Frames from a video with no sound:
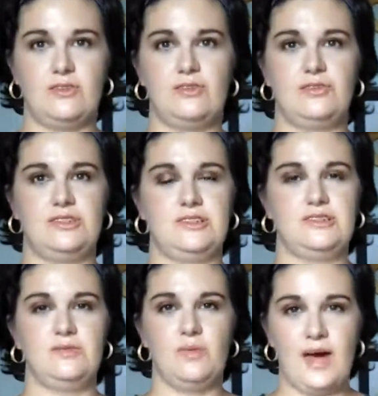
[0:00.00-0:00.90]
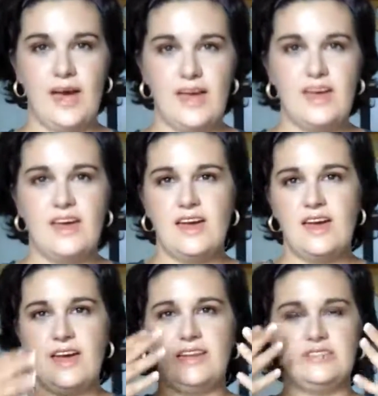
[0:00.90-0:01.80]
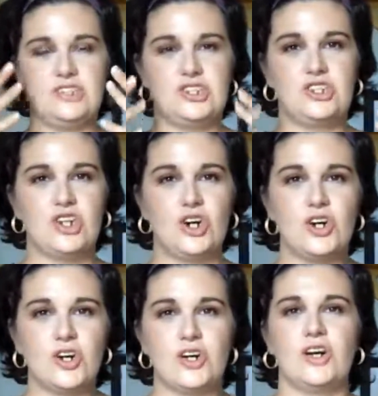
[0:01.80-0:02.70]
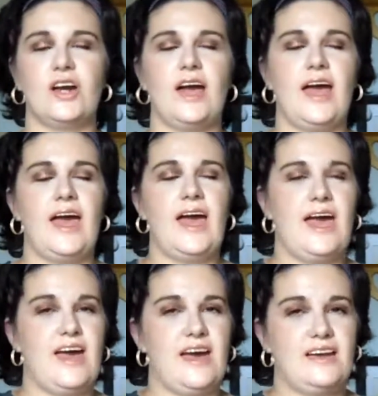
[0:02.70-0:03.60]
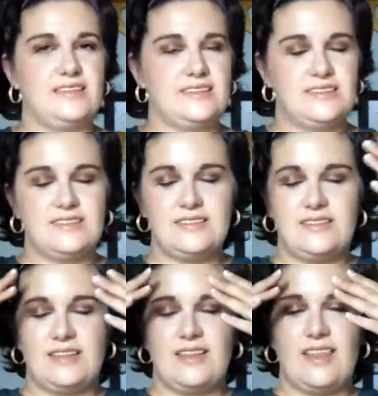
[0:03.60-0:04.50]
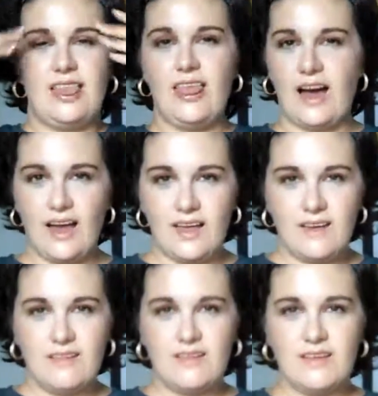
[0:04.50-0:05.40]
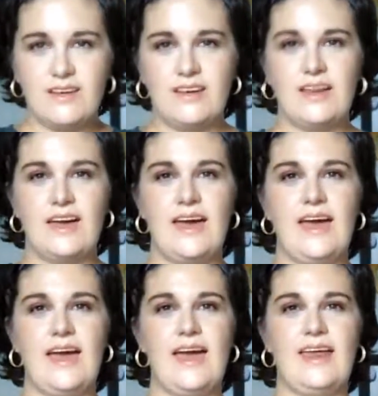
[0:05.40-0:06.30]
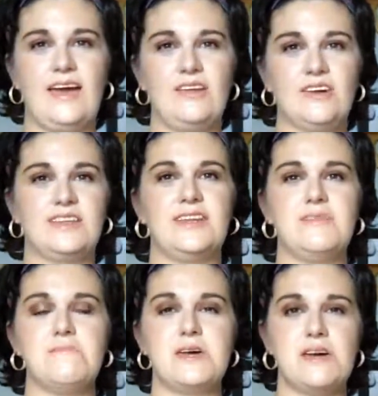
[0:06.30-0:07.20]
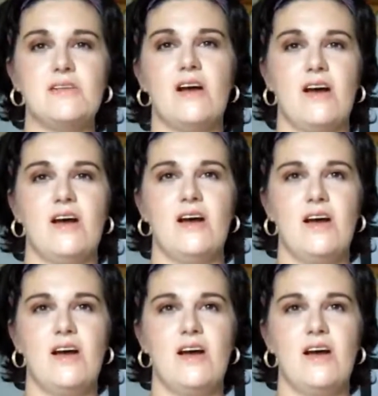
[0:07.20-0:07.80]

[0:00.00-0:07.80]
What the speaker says: with sweat and dirt and ugh. And I looked in the mirror.